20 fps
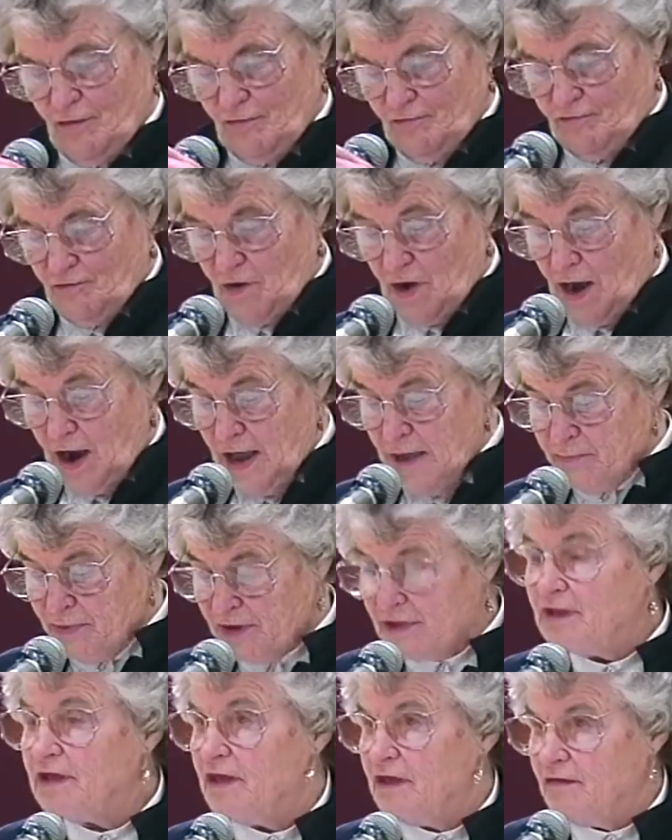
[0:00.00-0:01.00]
For I
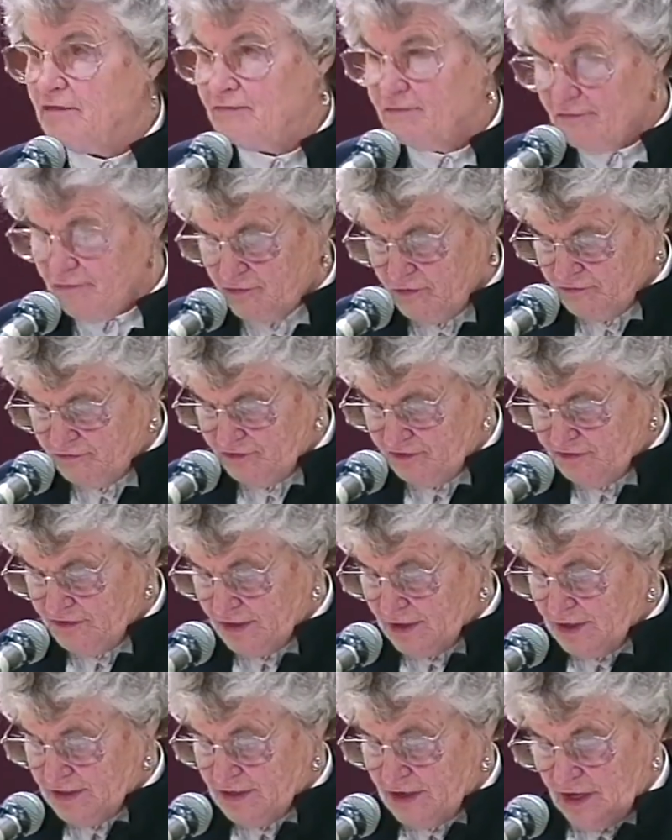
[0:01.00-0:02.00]
believe to
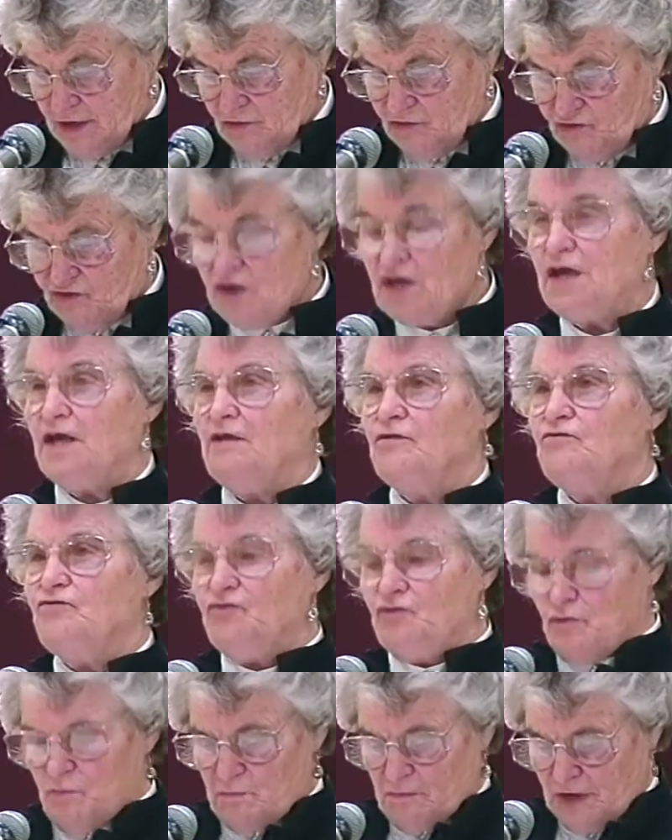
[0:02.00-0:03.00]
facilitate
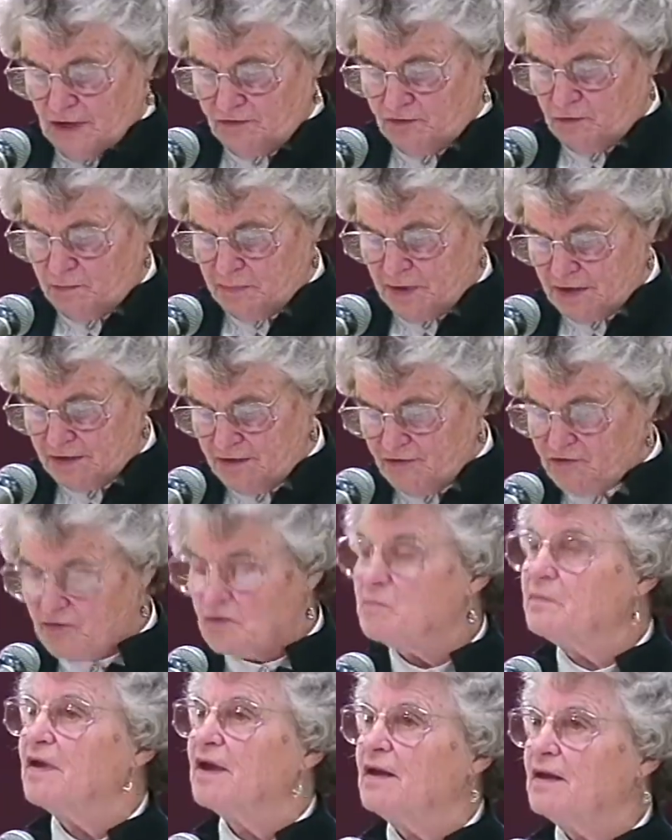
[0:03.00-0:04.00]
change, you must
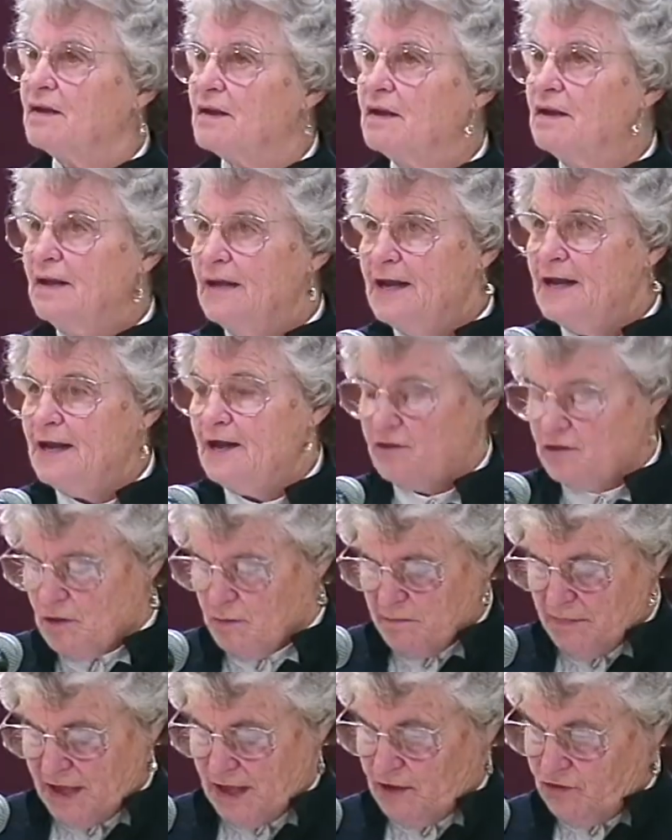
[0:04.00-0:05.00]
participate in the
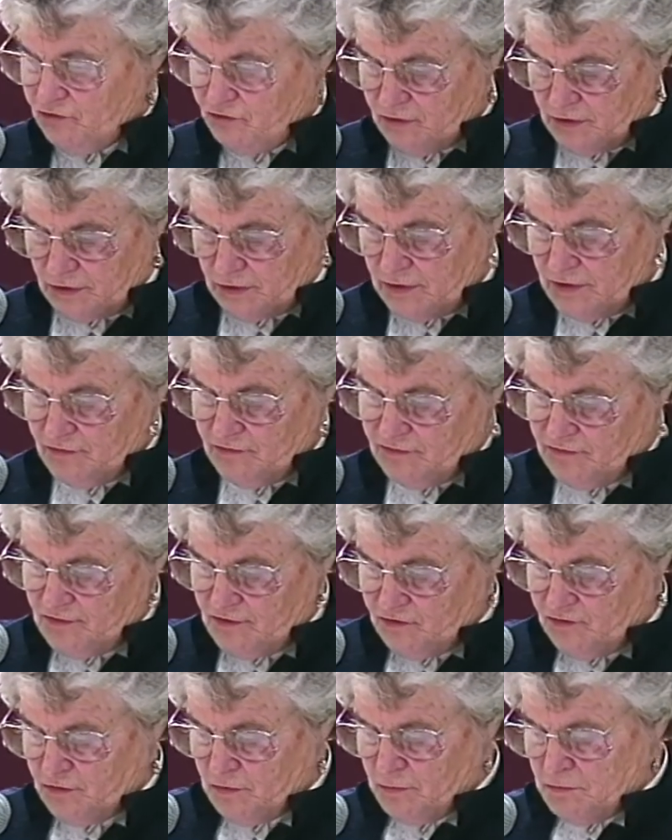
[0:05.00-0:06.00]
major
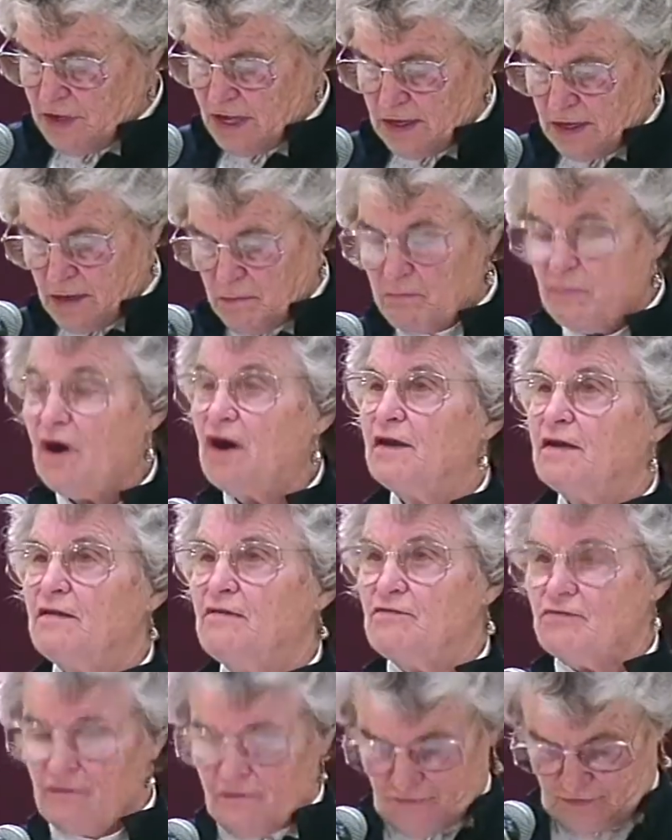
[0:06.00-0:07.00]
decision-making
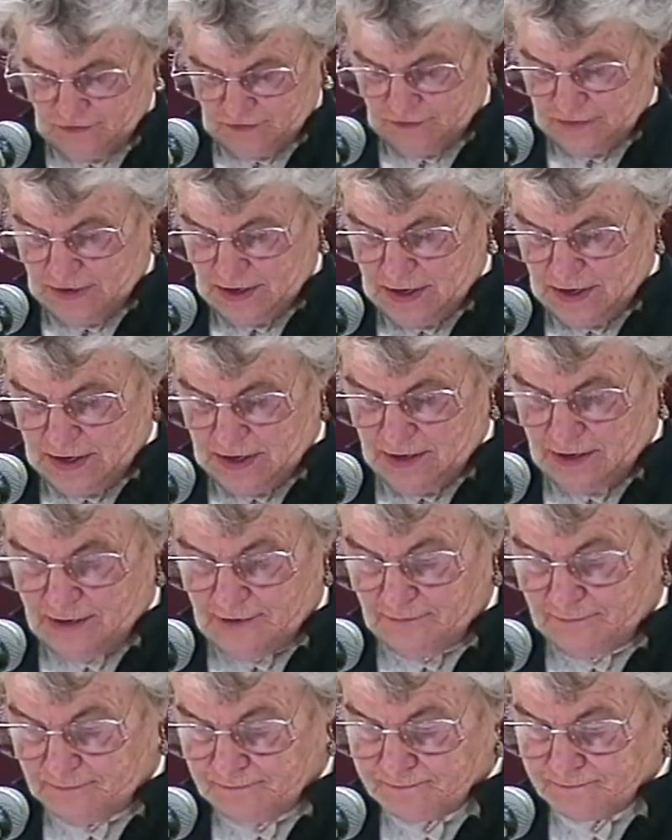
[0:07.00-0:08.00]
bodies of
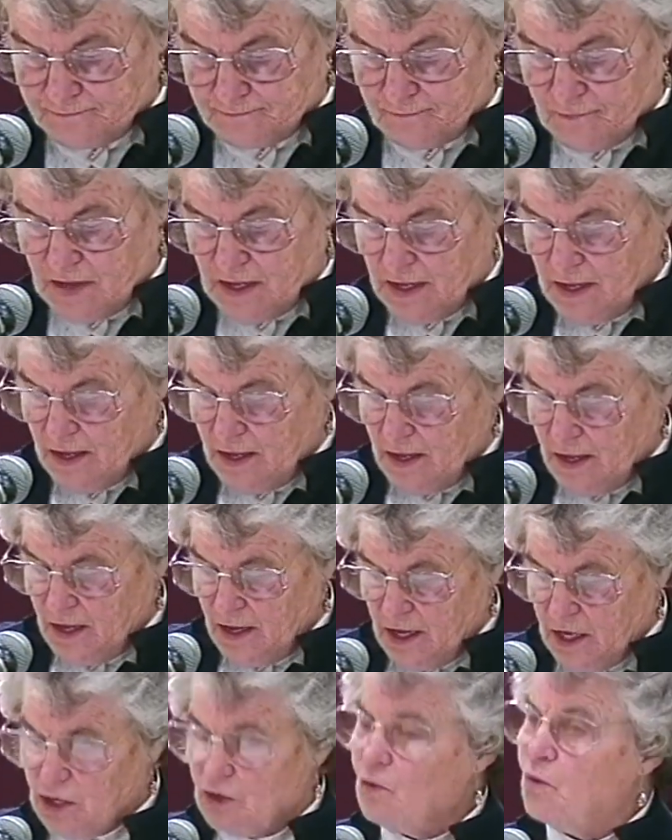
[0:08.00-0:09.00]
society.
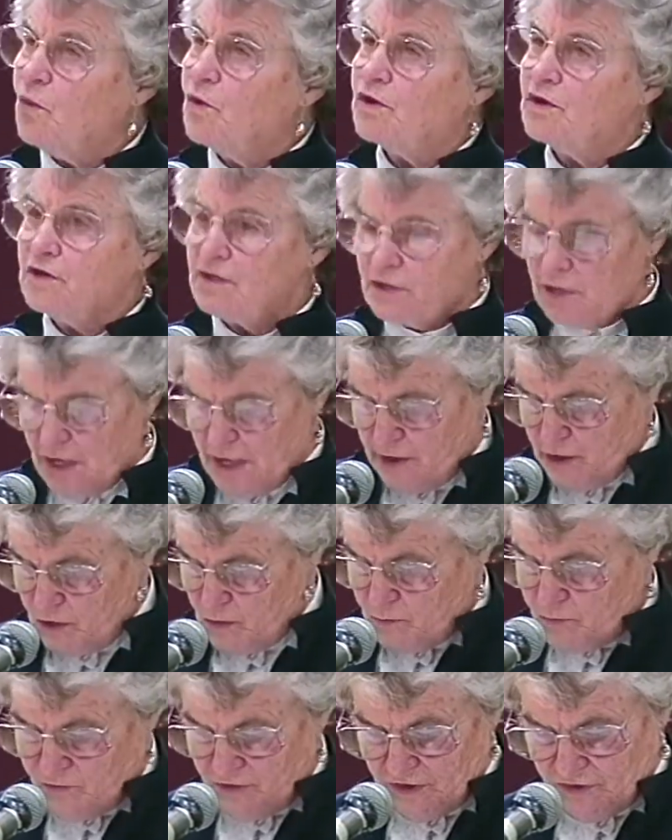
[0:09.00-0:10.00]
In order to
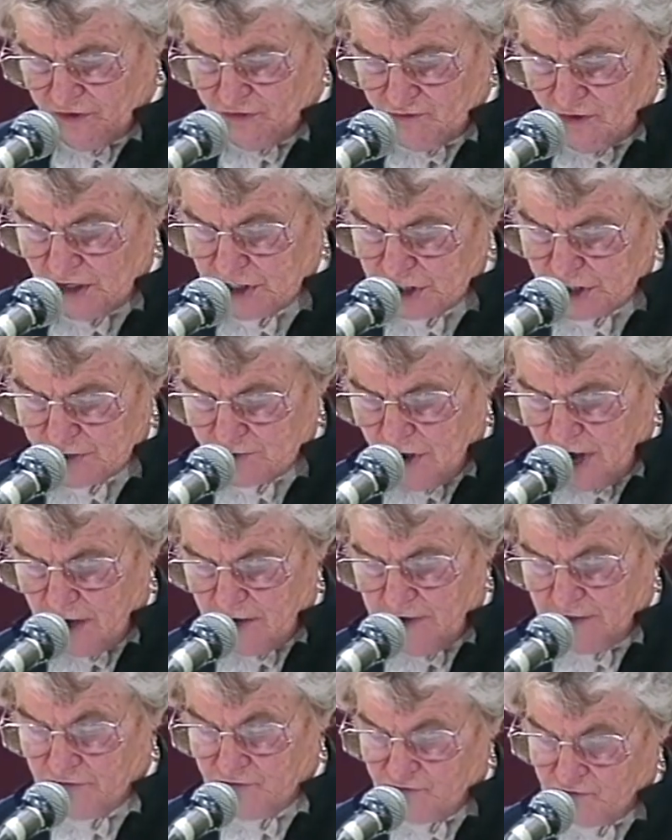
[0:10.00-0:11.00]
help restructure
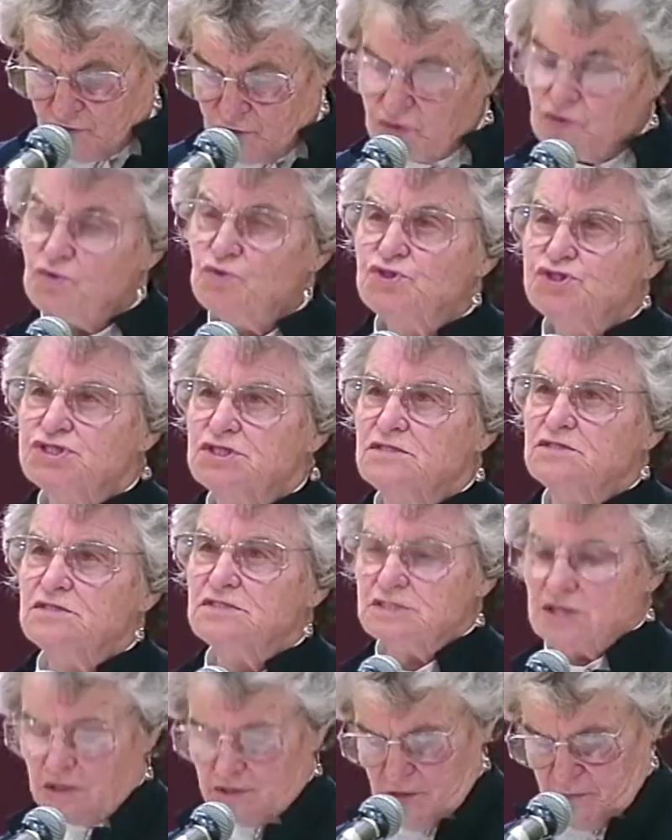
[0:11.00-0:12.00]
our
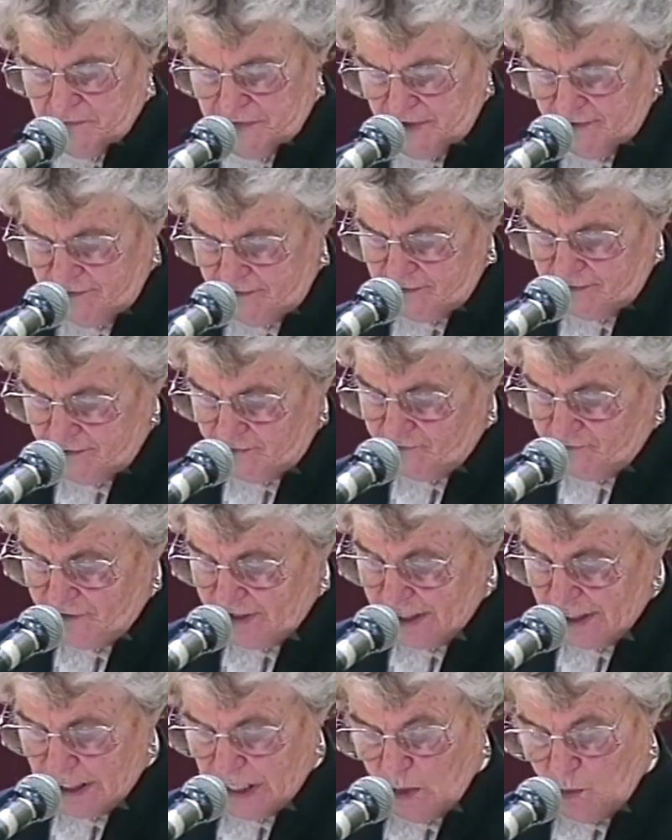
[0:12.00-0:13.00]
institutions on the basis of
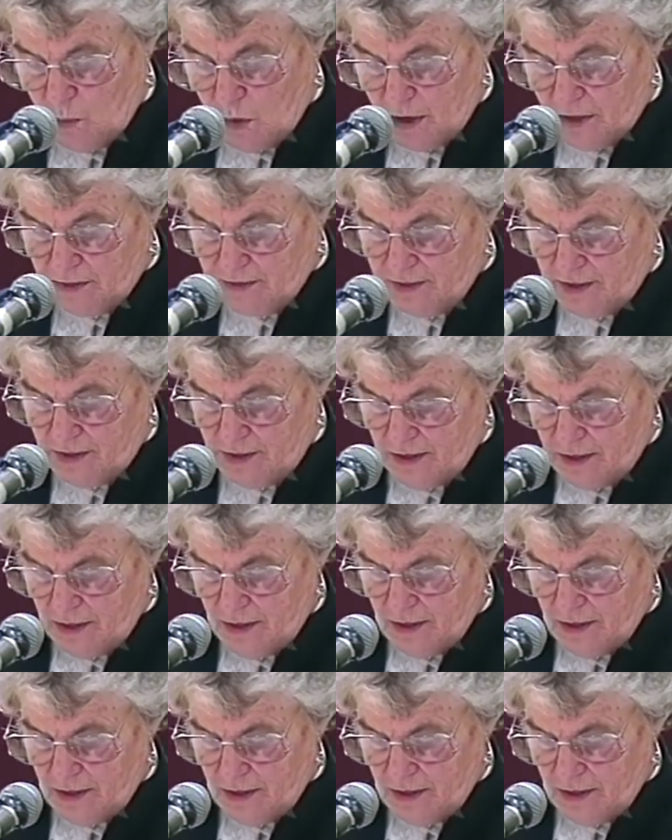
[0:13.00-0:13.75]
real equality,